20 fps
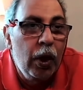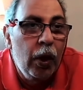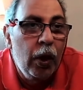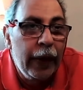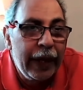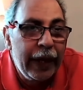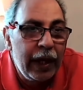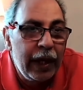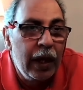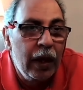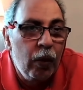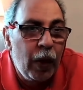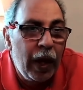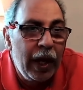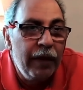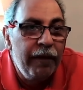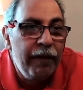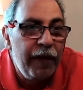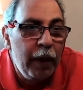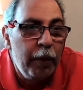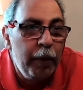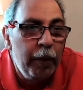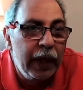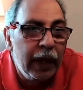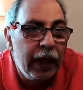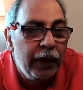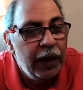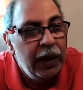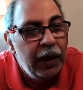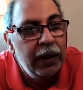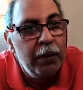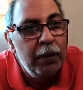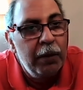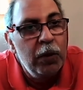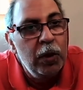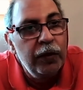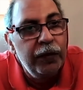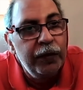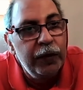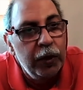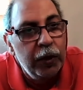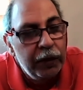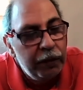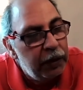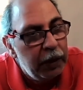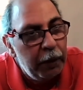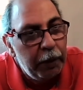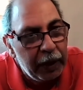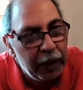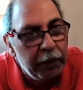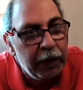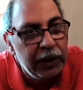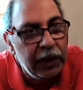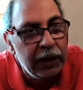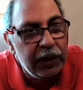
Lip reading: here while filming, and then they moved to, it was a big budget,